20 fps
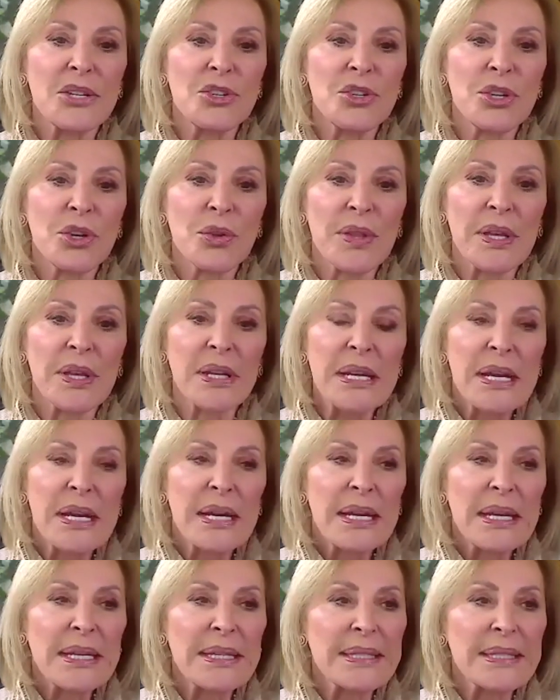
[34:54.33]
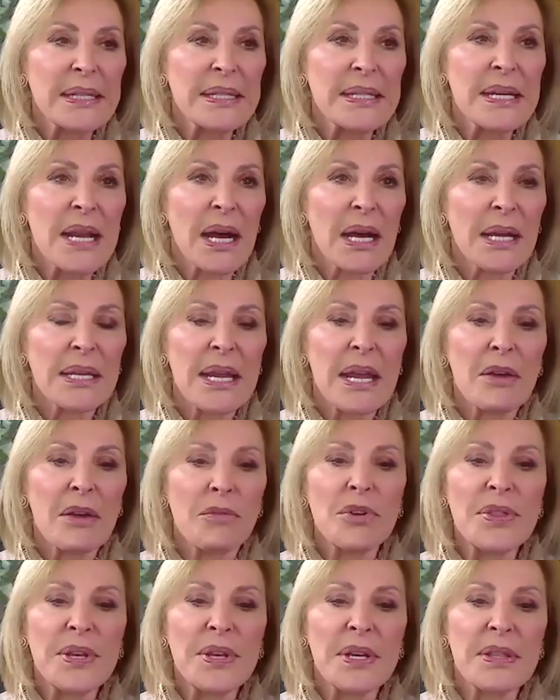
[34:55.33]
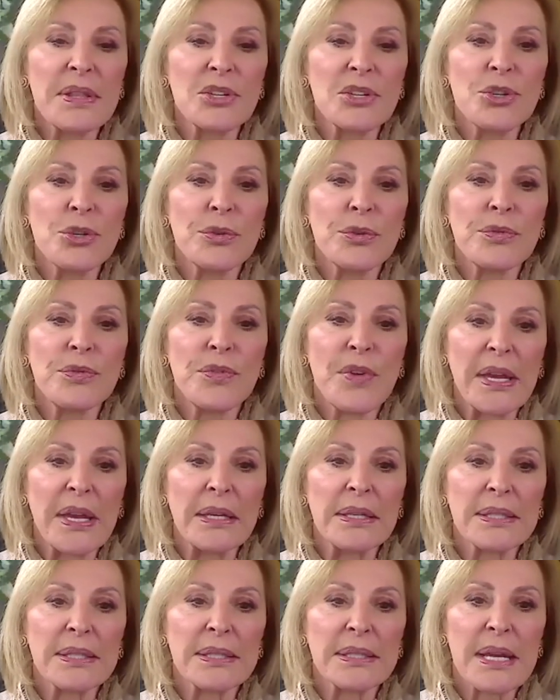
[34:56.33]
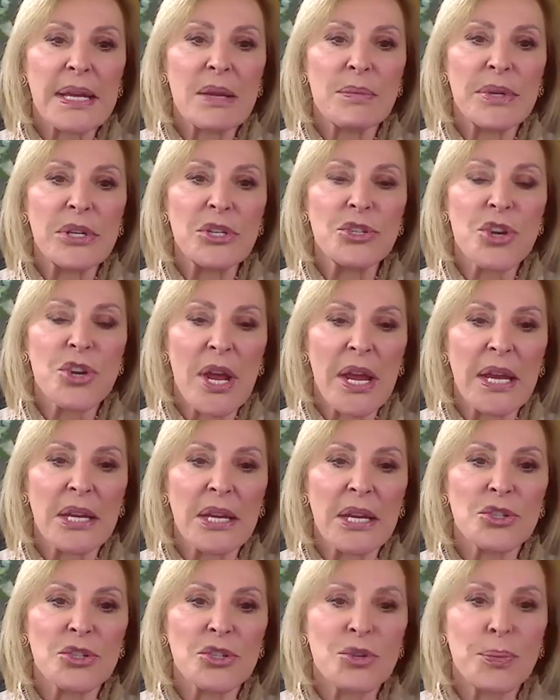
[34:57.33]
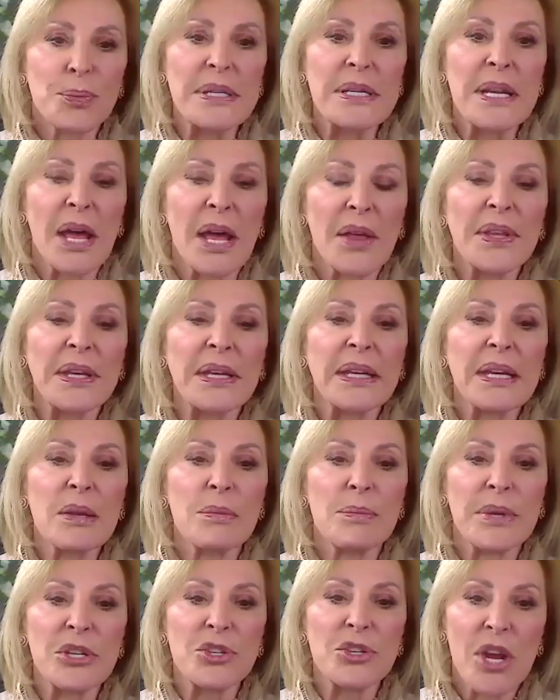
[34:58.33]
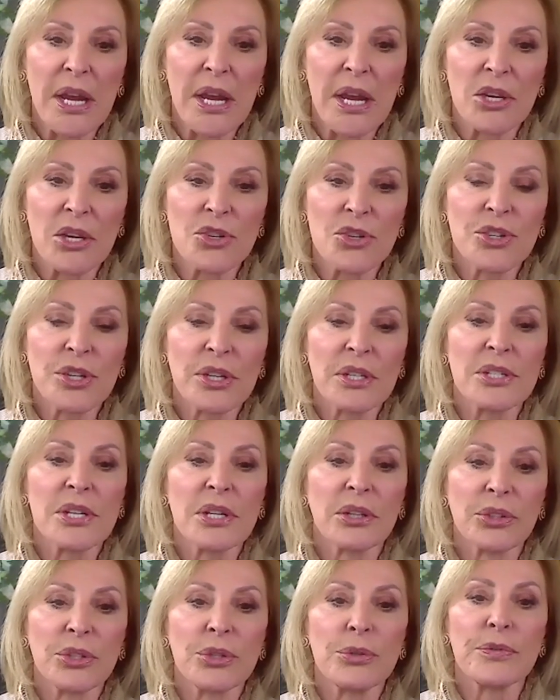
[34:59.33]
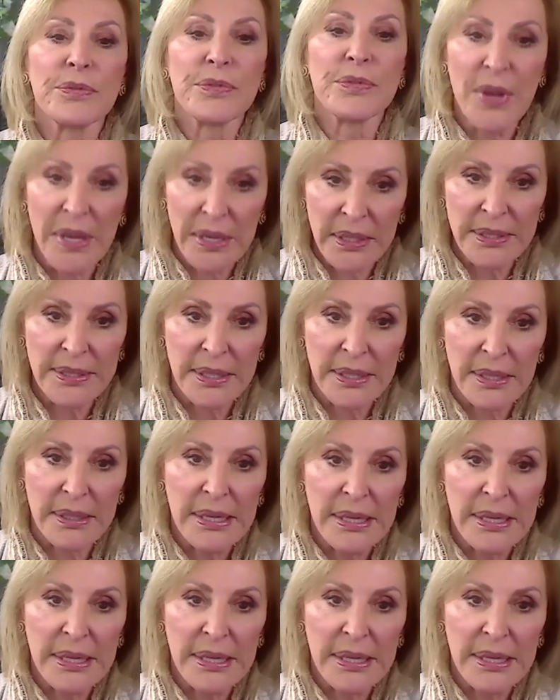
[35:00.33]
That he said, "Not everything that you face can be changed, but nothing can be changed until you face it."